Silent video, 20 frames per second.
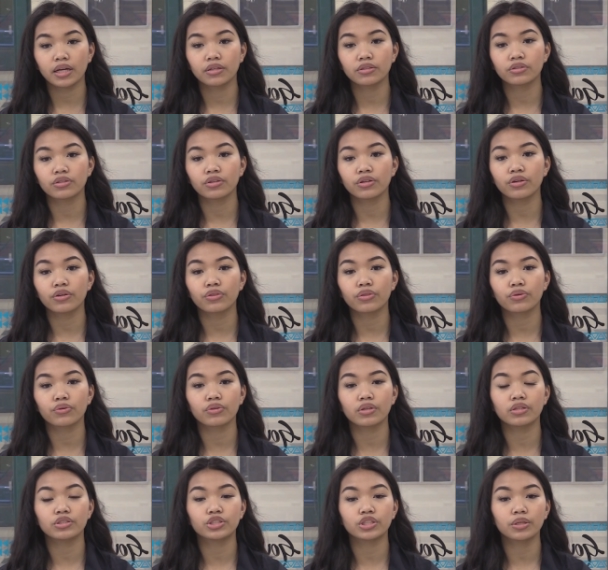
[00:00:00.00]
enter
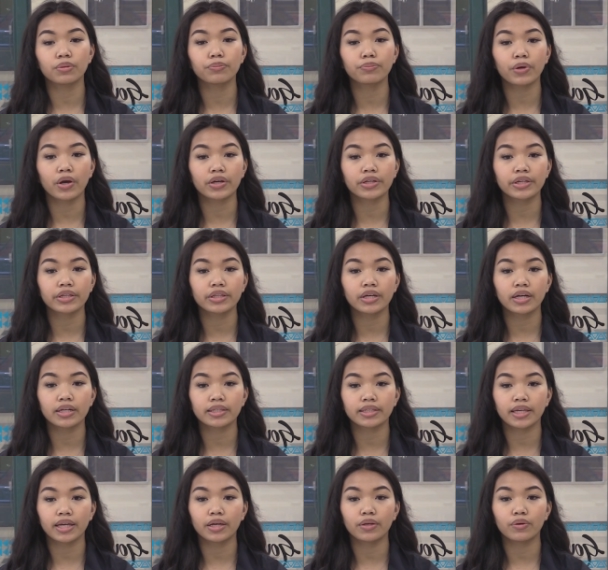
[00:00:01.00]
through the gym parking
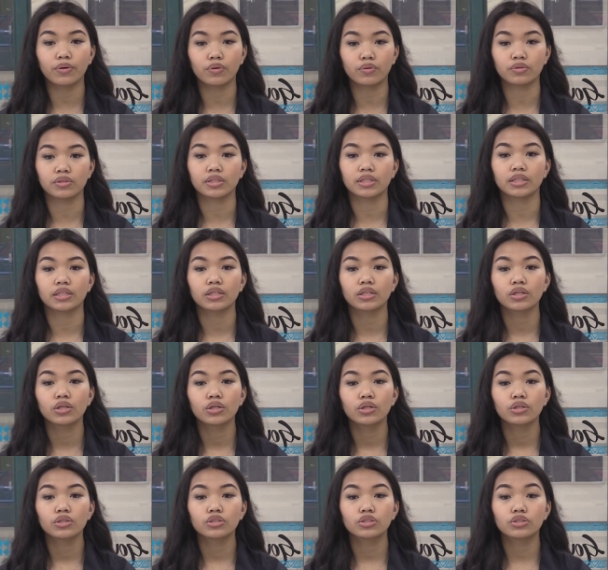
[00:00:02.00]
lot gate only.
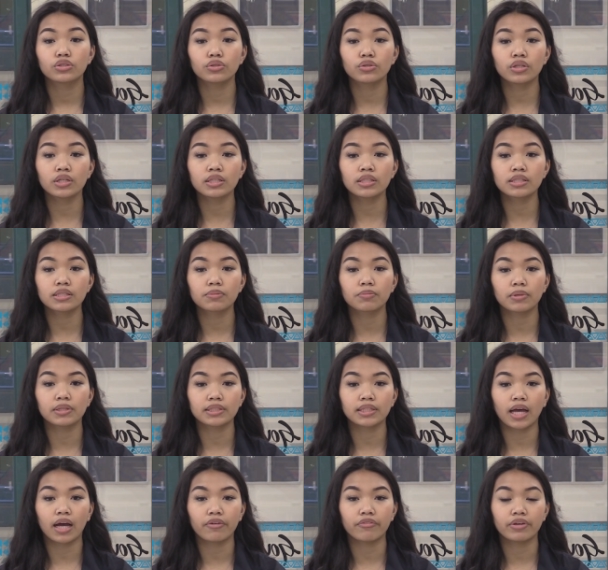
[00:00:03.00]
Students
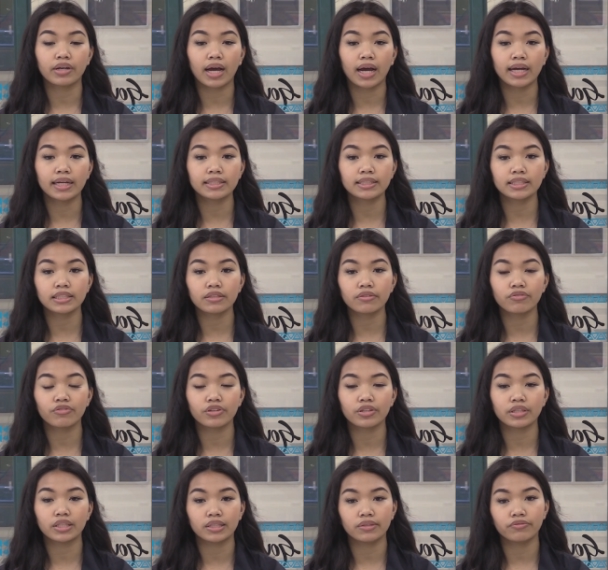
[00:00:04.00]
must have an ID
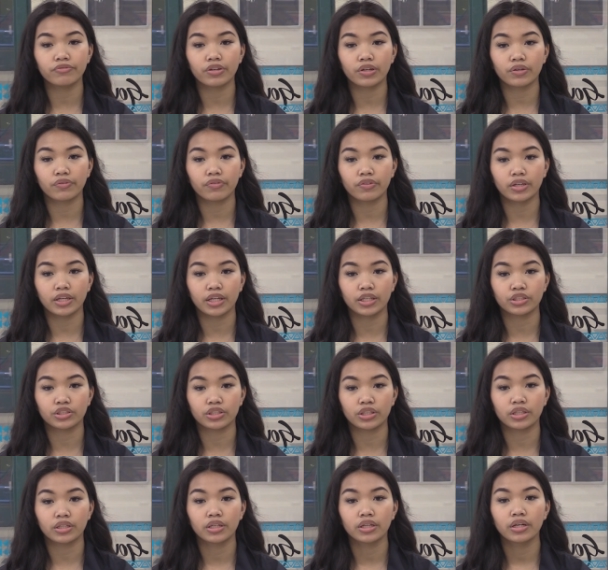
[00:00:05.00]
for name
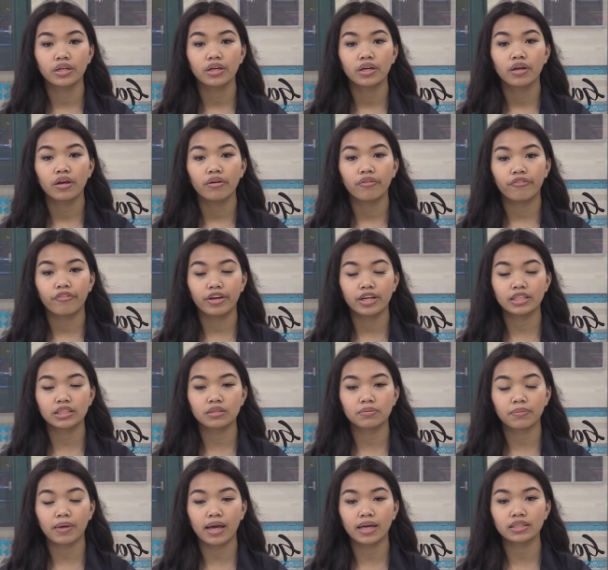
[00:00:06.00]
verification.
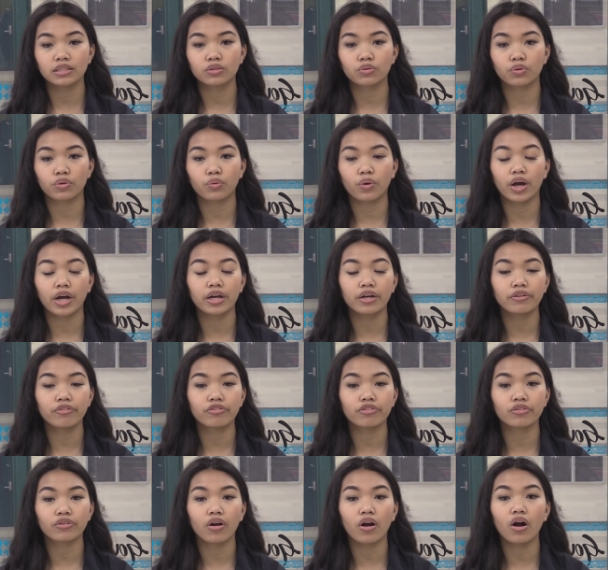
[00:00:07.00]
Face mask required
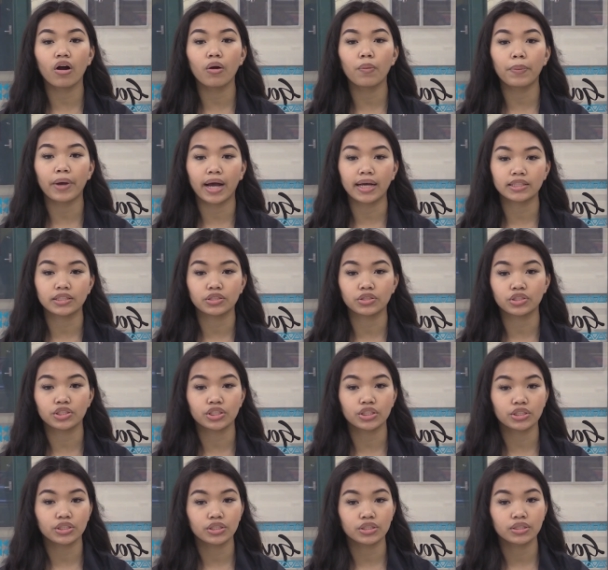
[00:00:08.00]
for all
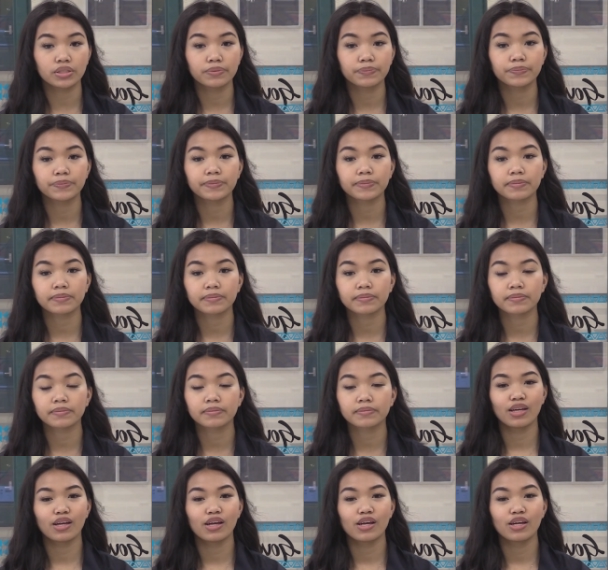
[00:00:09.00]
passengers.
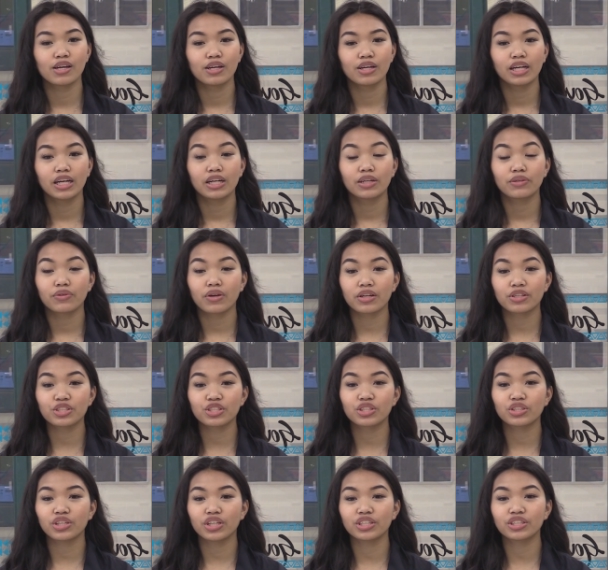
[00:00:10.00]

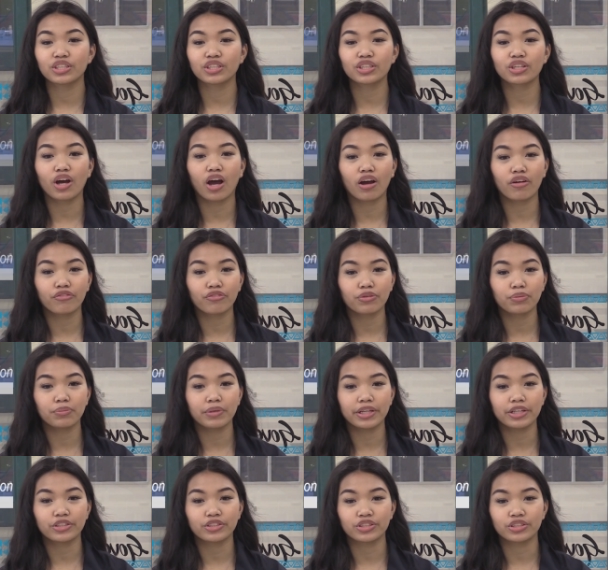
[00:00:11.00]
Registration
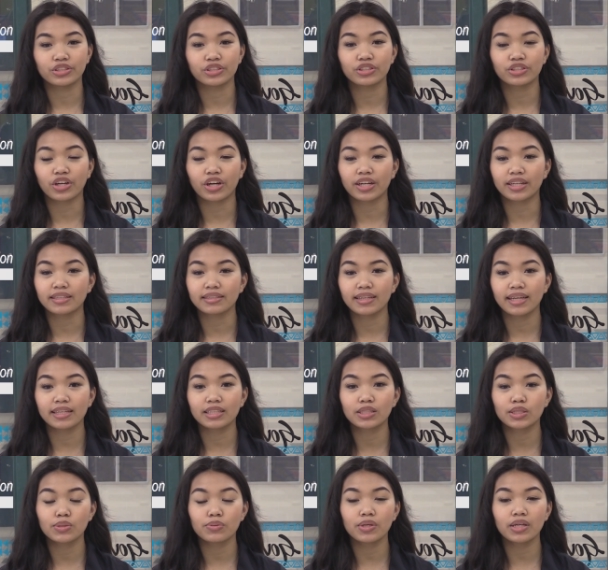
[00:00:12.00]
confirmation starting
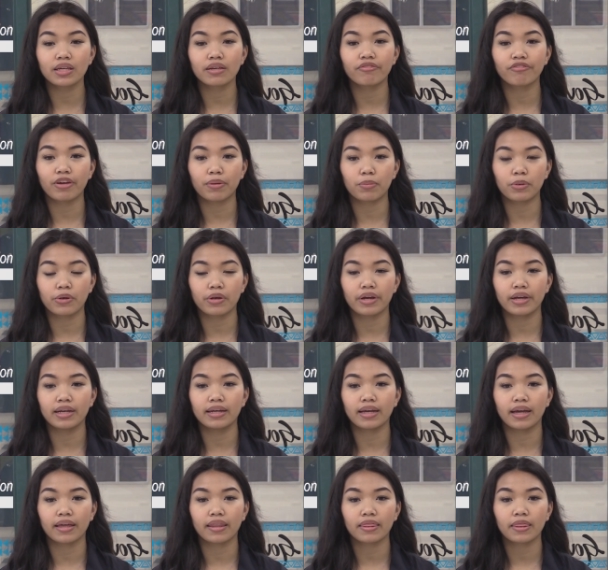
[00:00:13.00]
next week, February
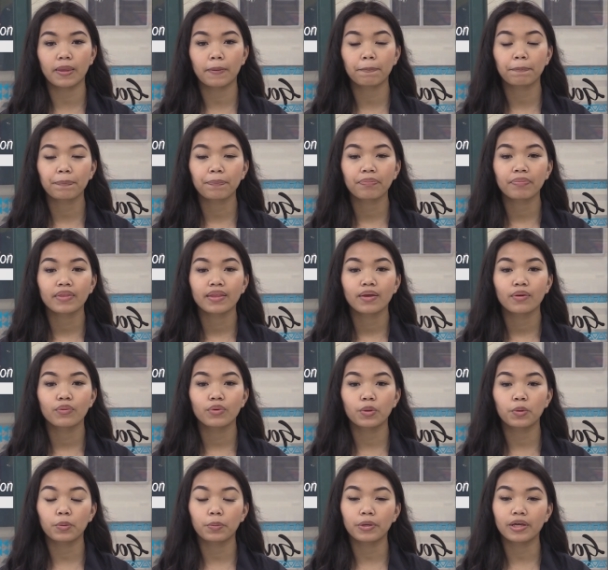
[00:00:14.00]
9th.
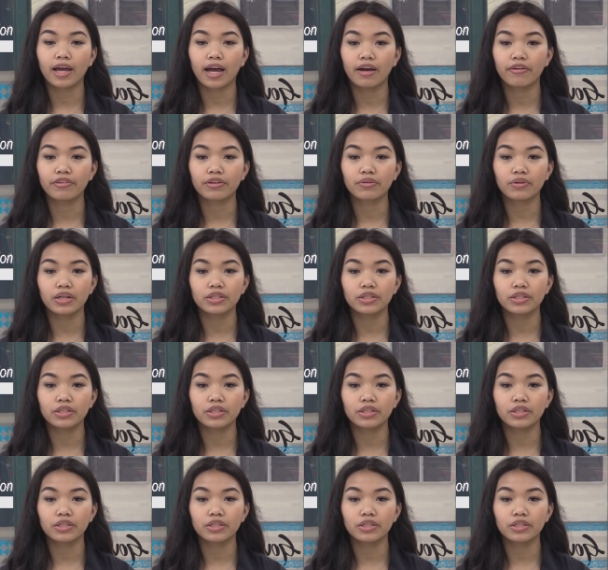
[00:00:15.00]
We will be having